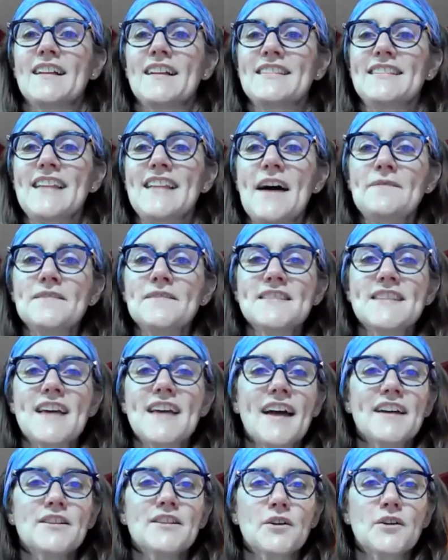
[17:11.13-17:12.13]
Left
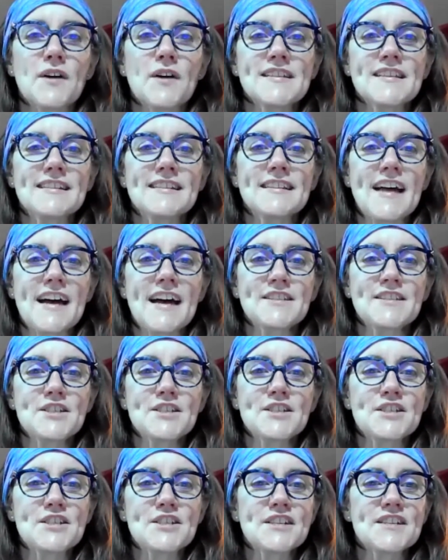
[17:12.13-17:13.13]
side crescent
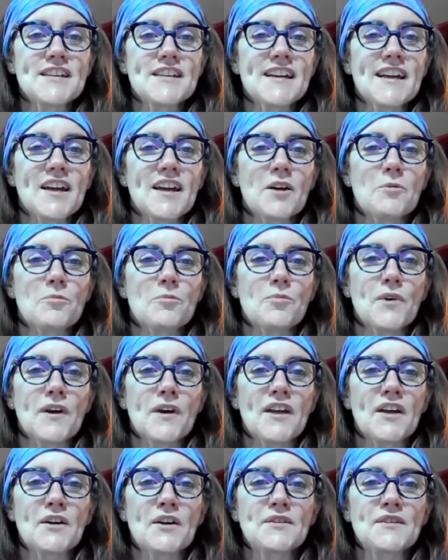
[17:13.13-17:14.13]
lunge,
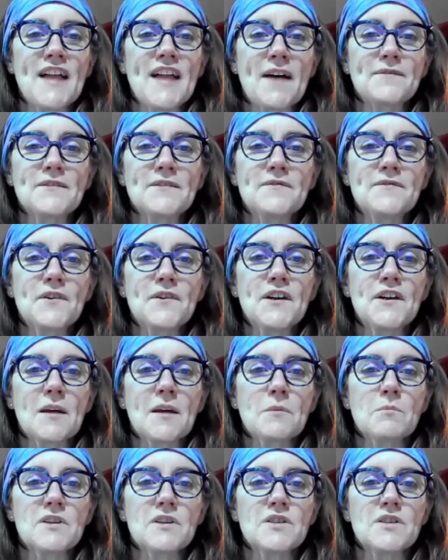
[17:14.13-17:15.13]
bring your left foot
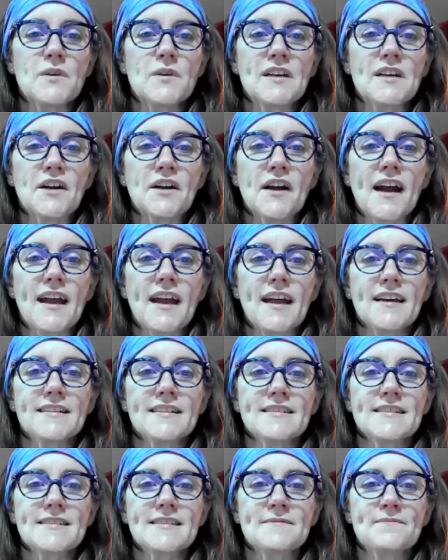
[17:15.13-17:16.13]
in between your
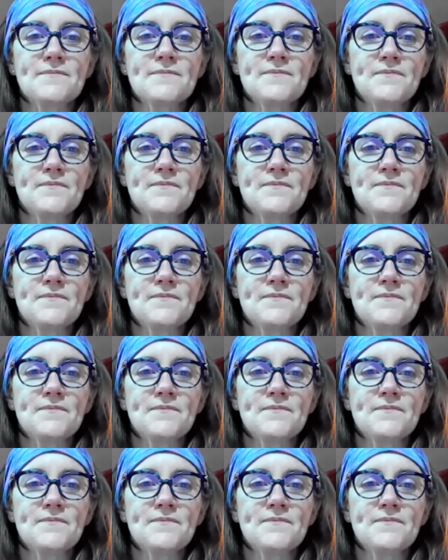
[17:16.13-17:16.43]
hands.